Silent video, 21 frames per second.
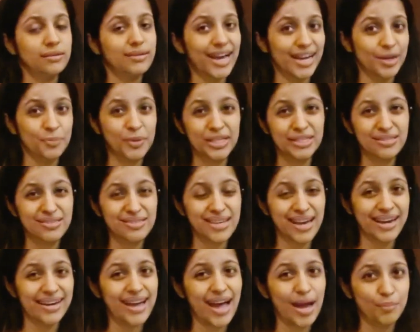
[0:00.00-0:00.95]
That being
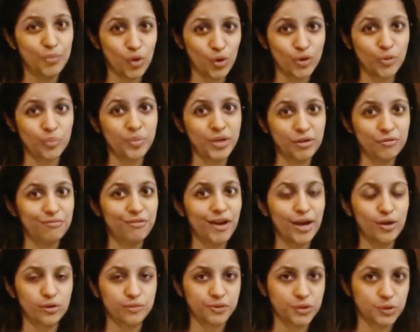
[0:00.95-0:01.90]
said, I'm not a big
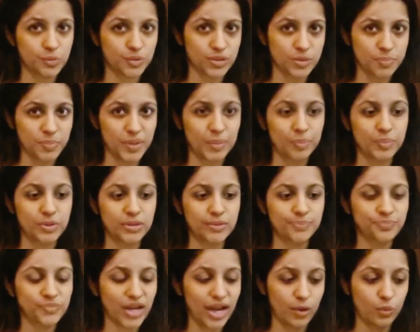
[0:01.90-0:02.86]
fan of using paper.
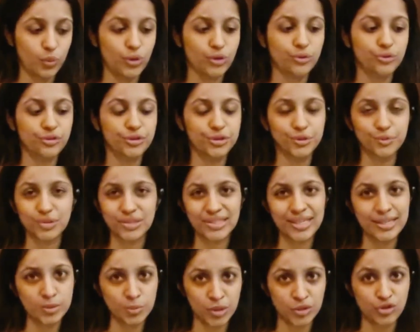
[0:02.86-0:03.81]
I want to reduce
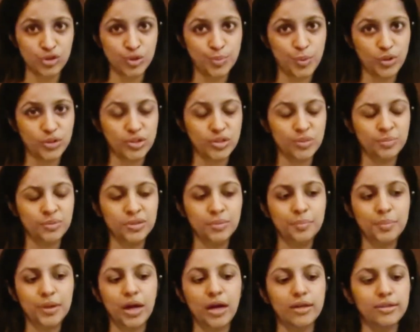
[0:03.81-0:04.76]
it as much as possible,
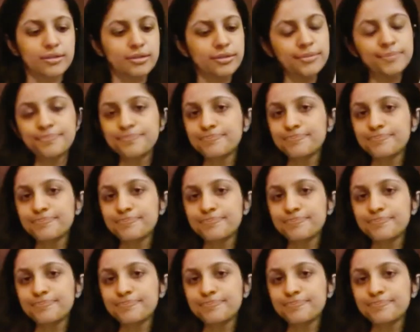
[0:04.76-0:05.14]
but